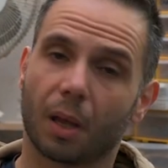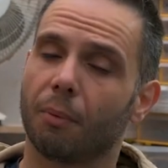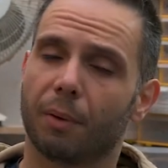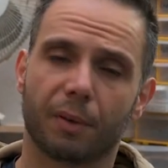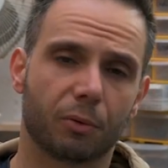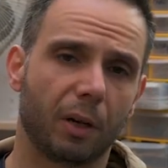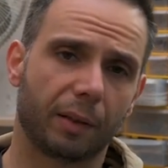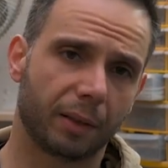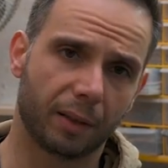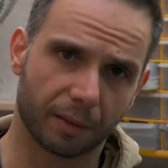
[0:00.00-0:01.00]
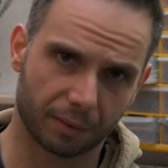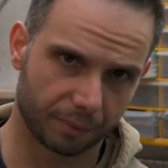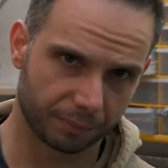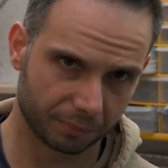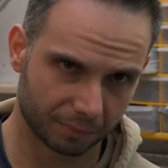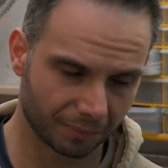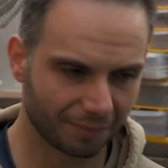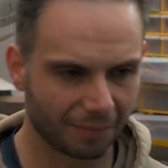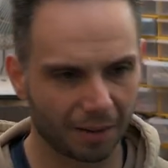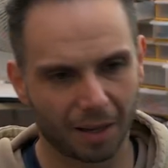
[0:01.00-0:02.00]
eventually I said yes.
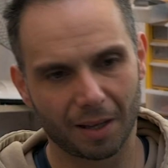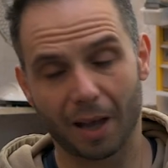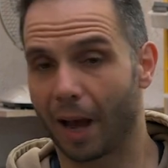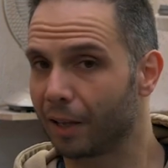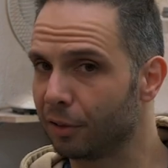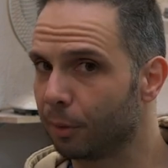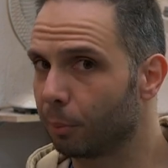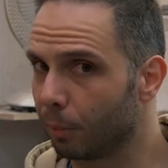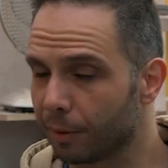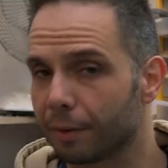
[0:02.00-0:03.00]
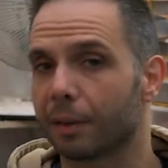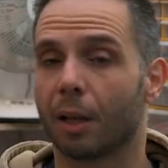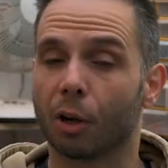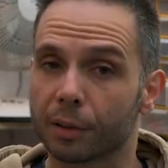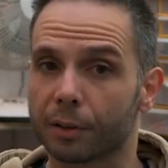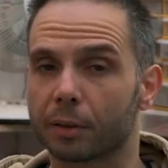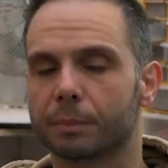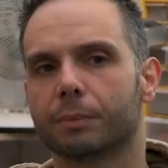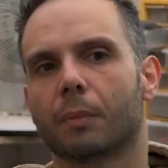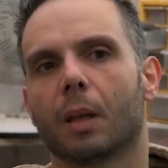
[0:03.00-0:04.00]
I didn't promise a lot,
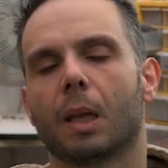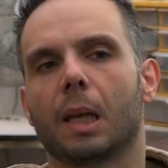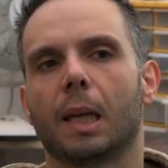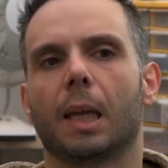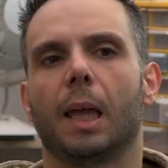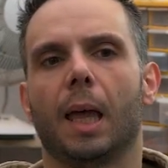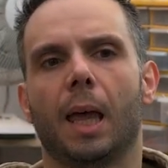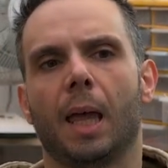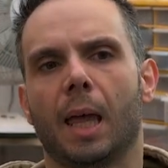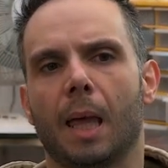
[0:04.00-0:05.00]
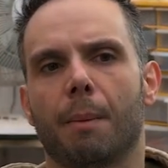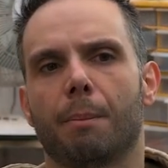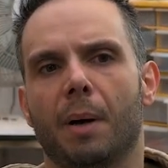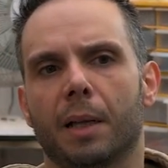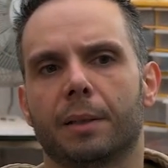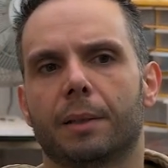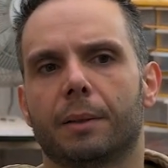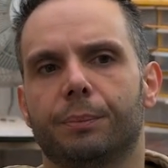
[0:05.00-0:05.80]
but